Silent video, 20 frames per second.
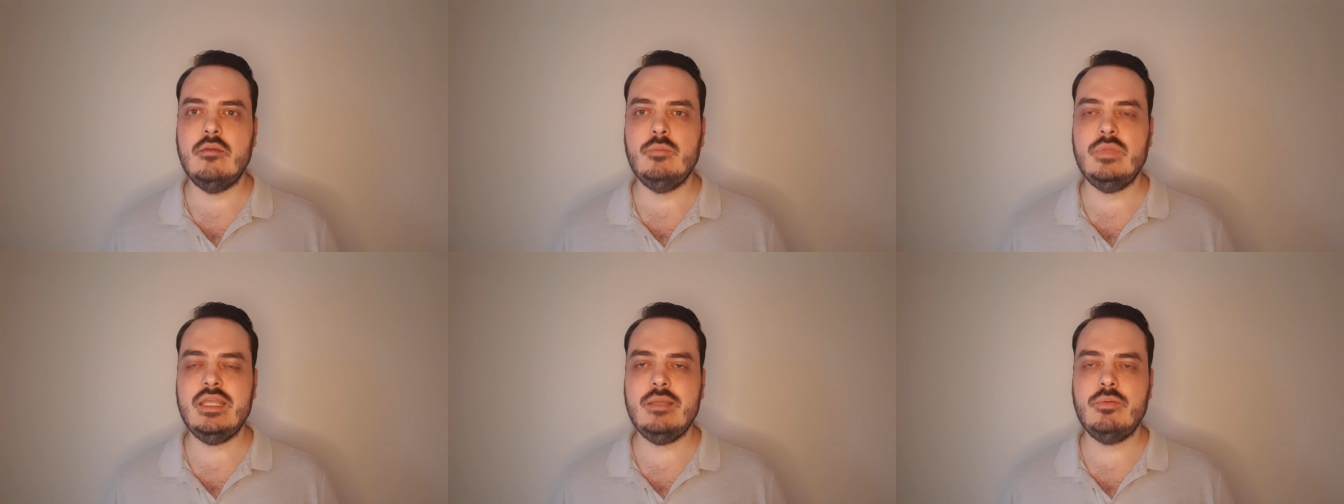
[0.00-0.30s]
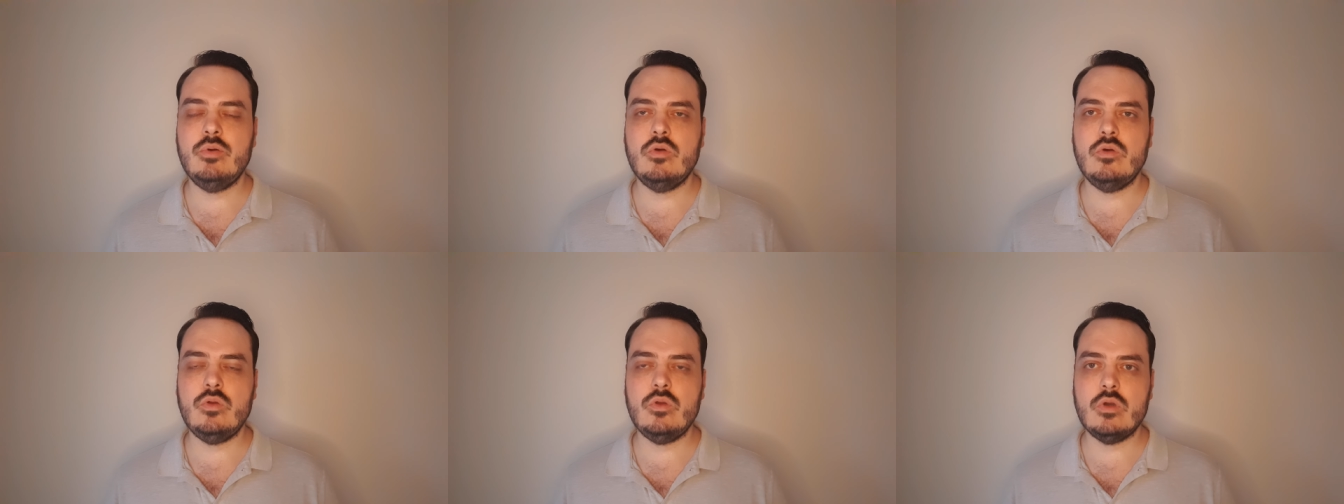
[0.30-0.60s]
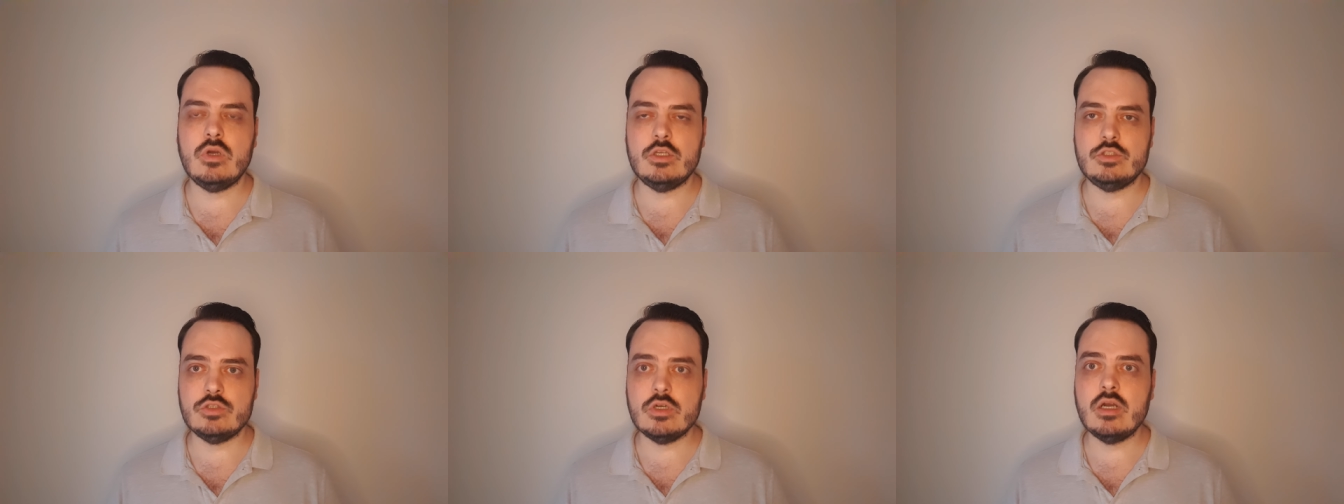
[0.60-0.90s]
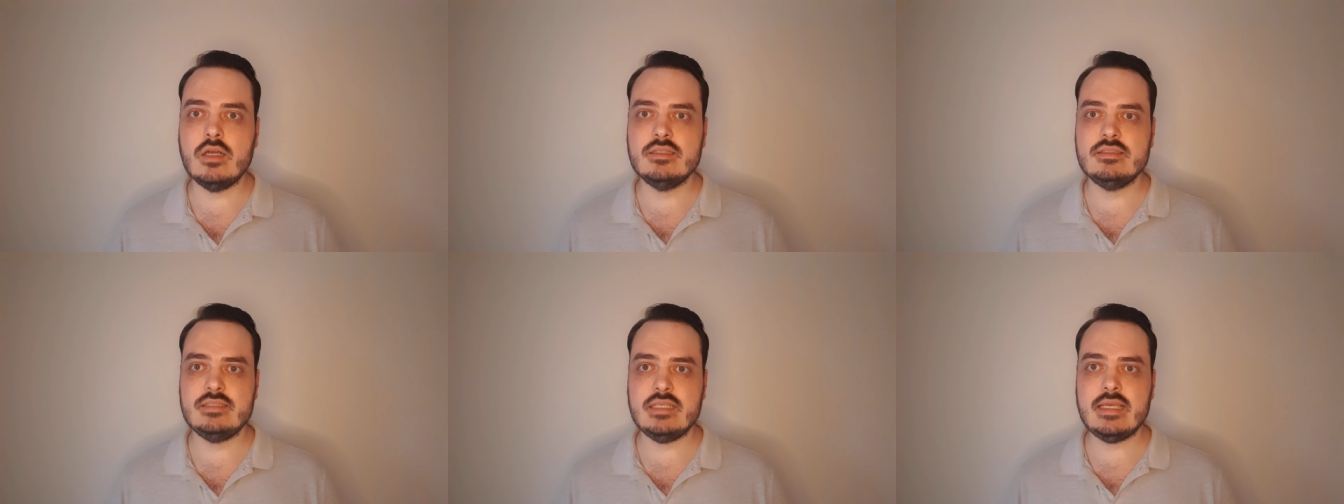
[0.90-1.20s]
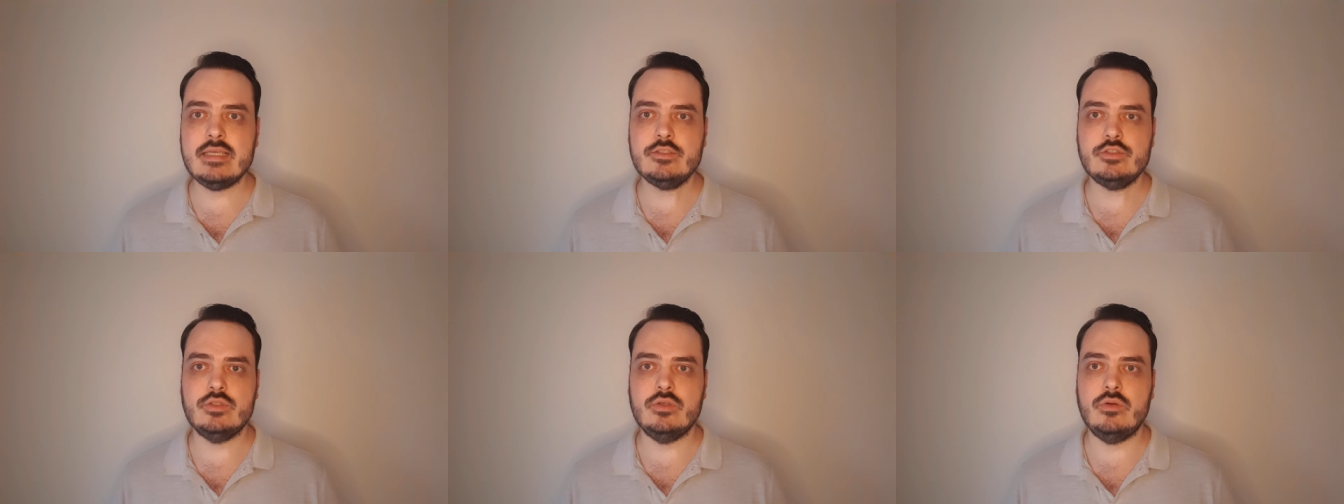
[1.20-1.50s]
people who are
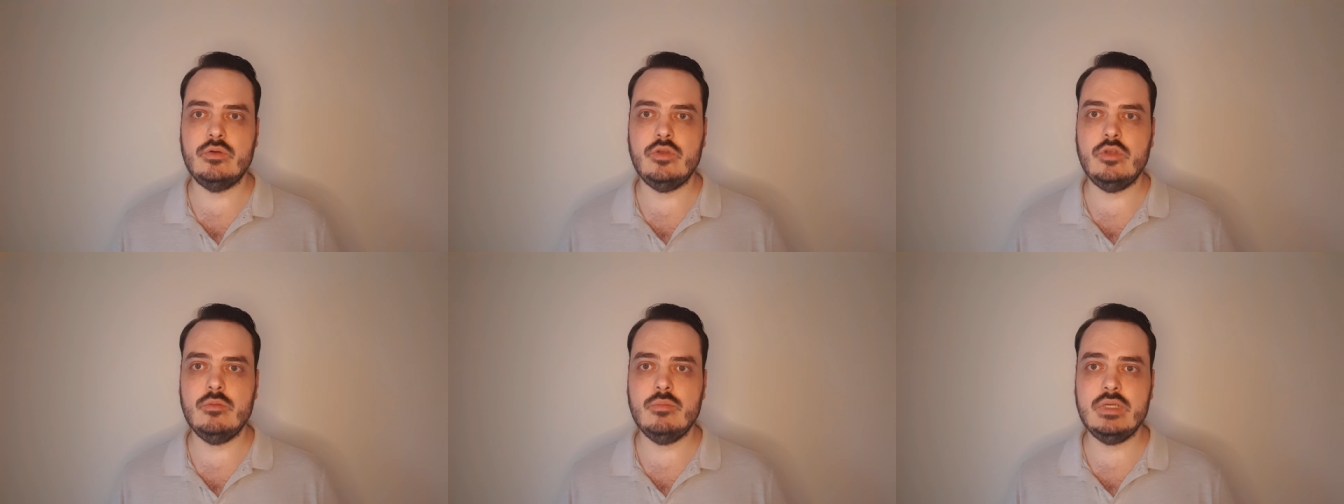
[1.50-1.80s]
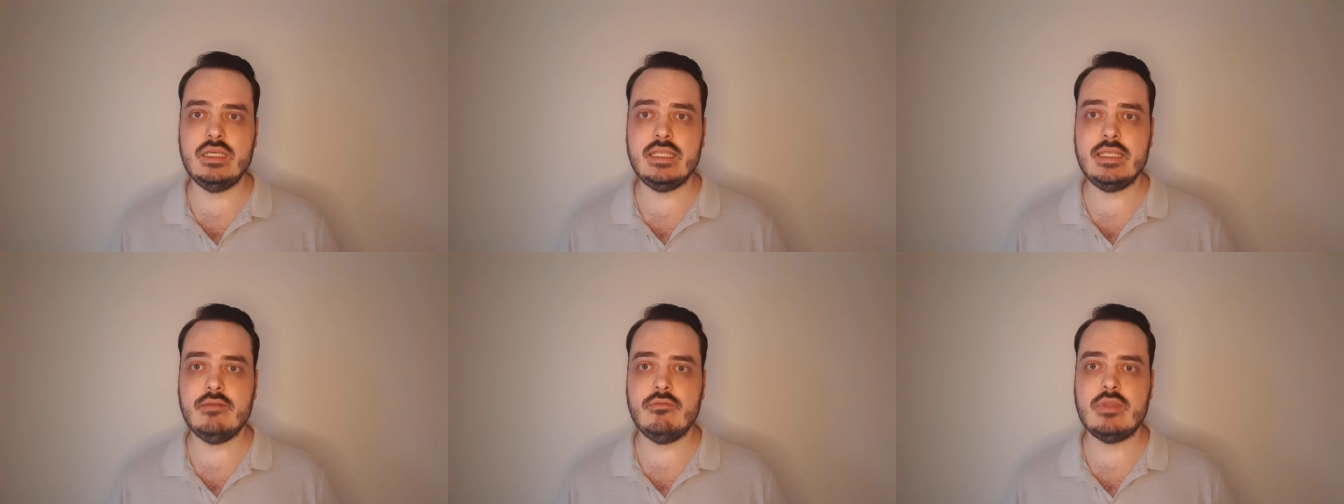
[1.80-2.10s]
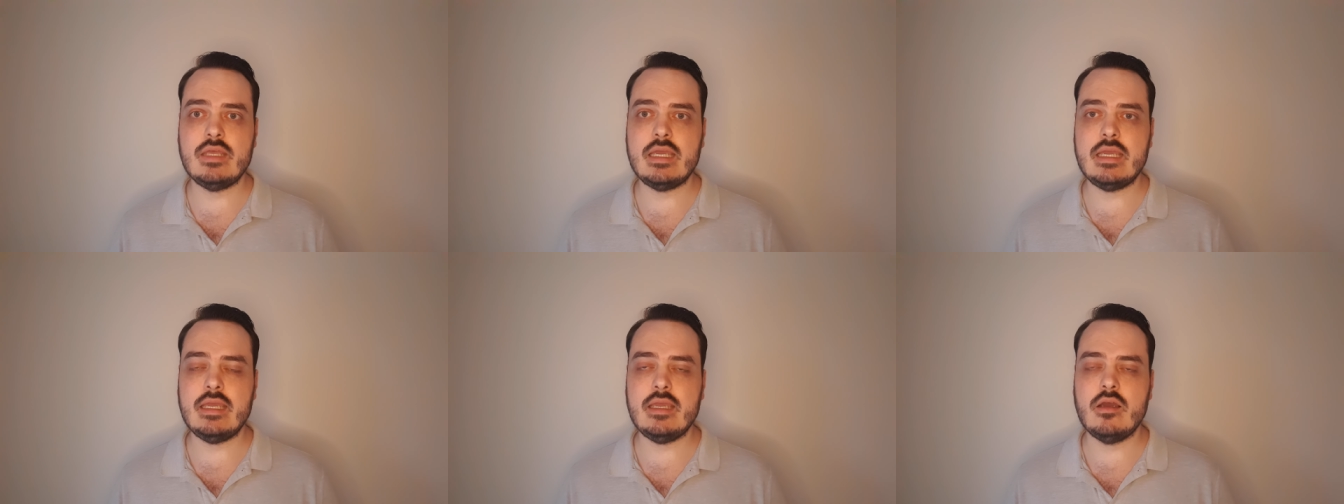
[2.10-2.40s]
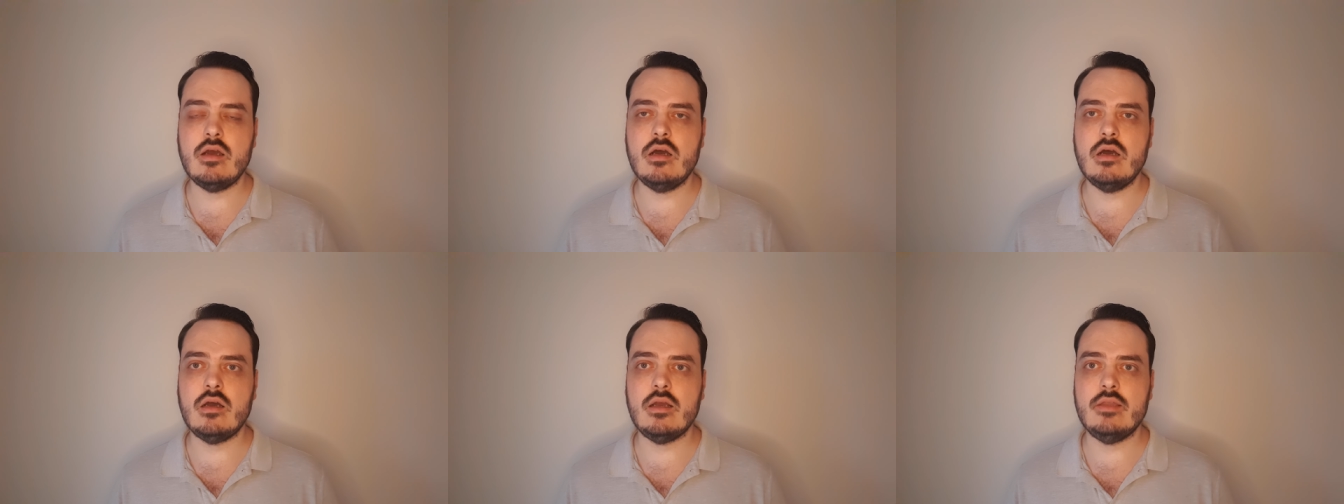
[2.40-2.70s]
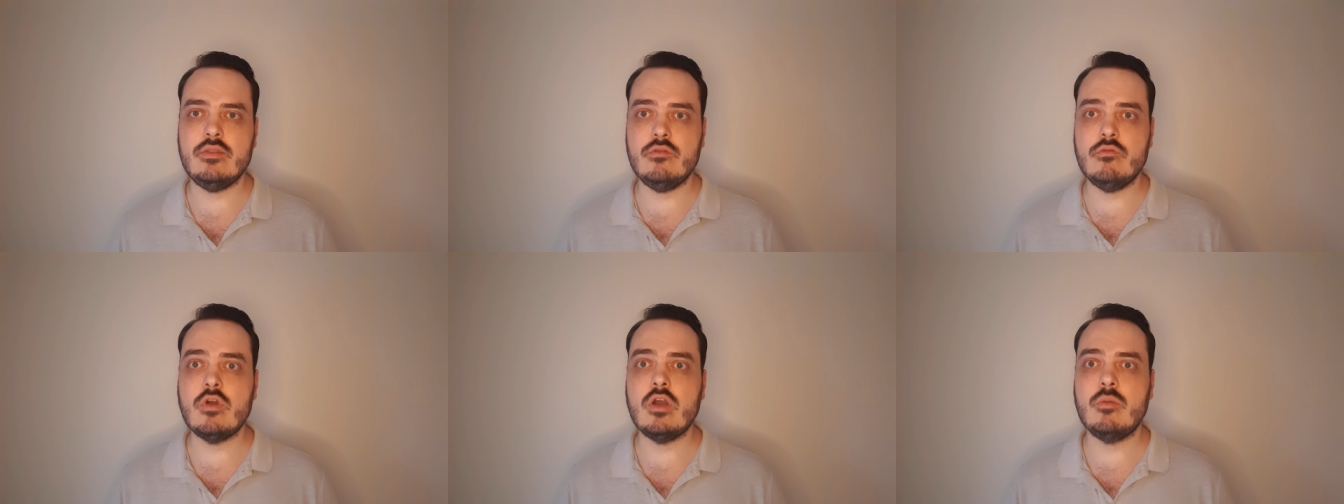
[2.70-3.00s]
transsexual who believe they are
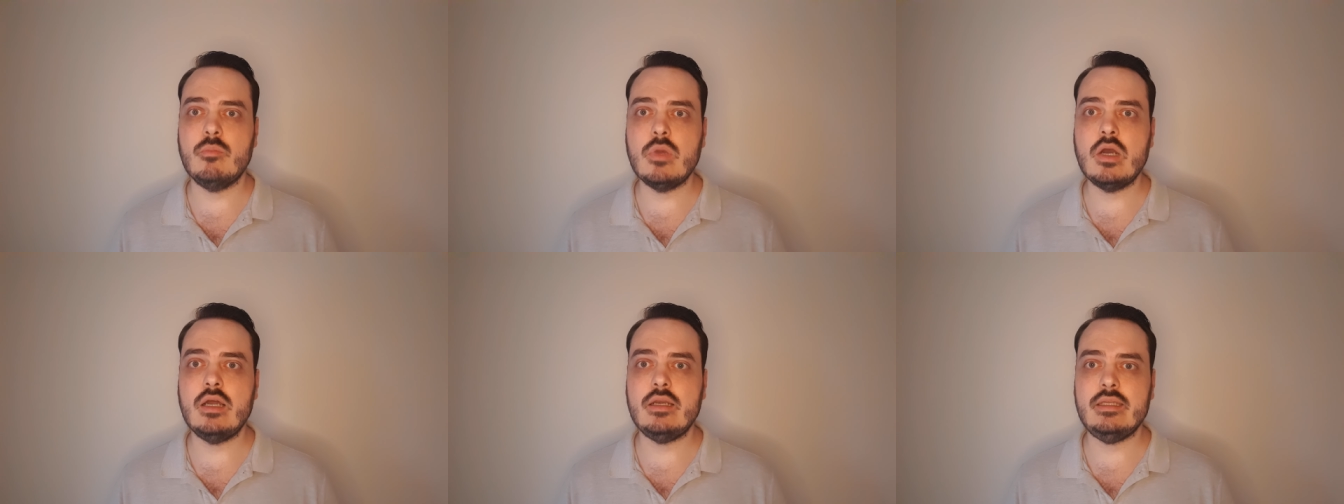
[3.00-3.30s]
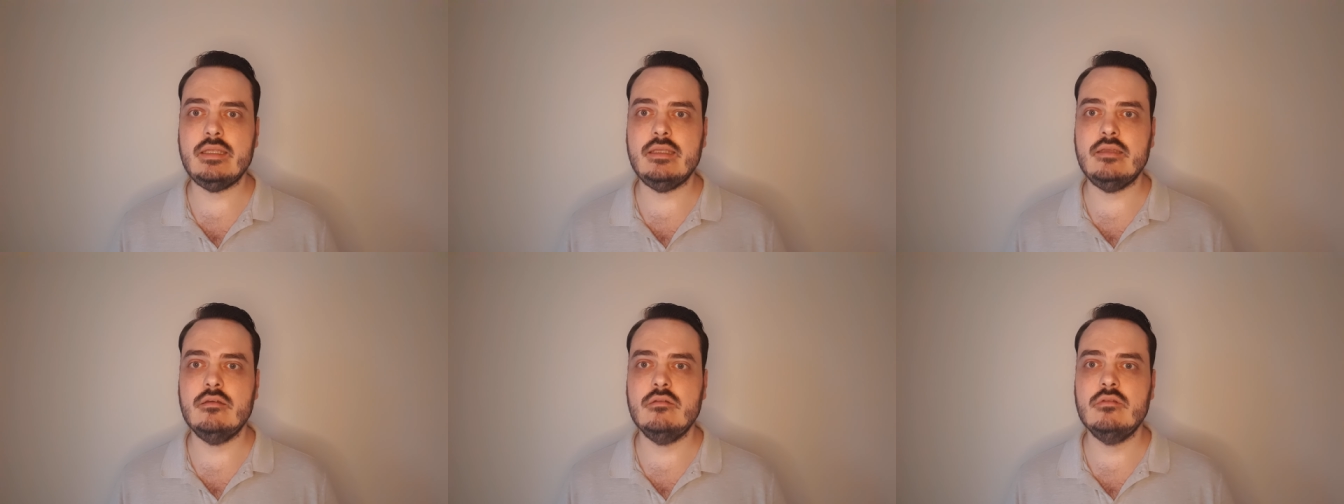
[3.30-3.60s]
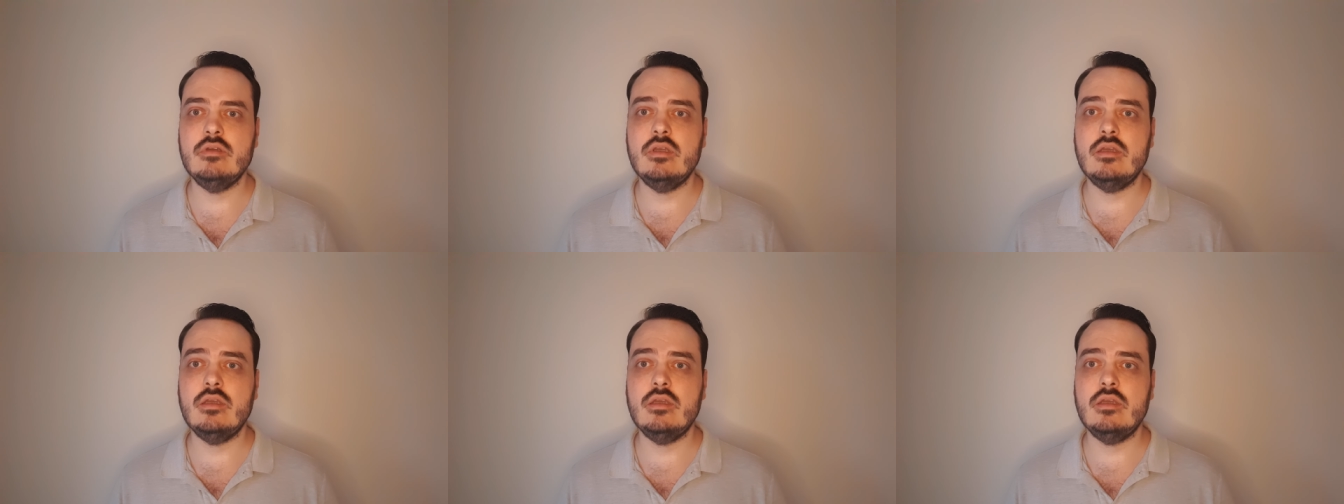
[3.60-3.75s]
in the wrong body,